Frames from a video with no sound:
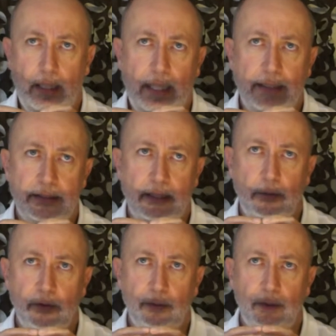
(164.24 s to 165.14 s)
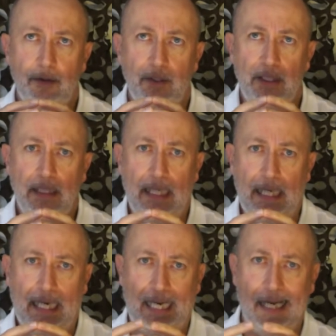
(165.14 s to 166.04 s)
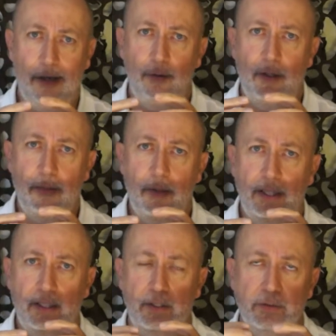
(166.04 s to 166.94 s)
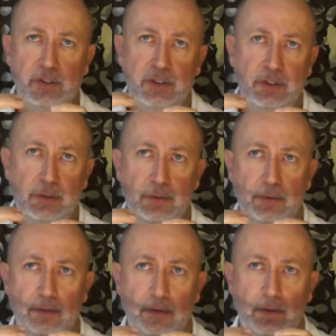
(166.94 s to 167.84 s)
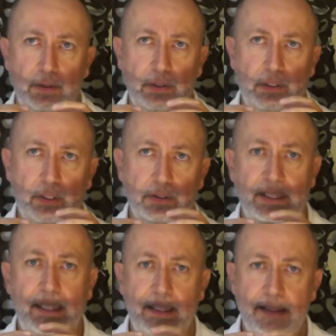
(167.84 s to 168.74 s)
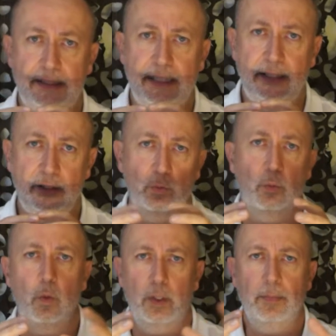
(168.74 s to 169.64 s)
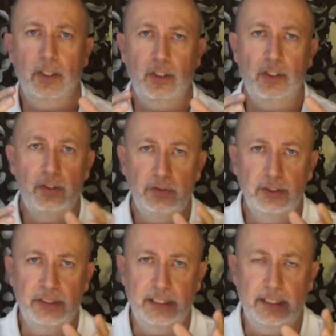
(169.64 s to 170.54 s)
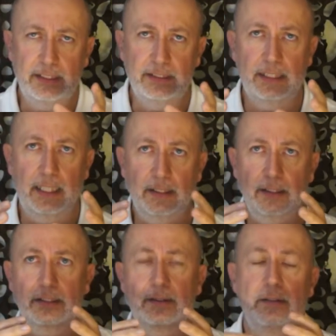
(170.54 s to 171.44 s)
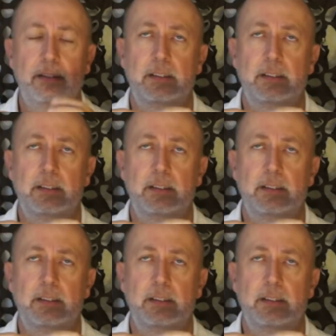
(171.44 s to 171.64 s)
And I was wondering, how am I going to, set these standards, or what am I going to use to set these standards?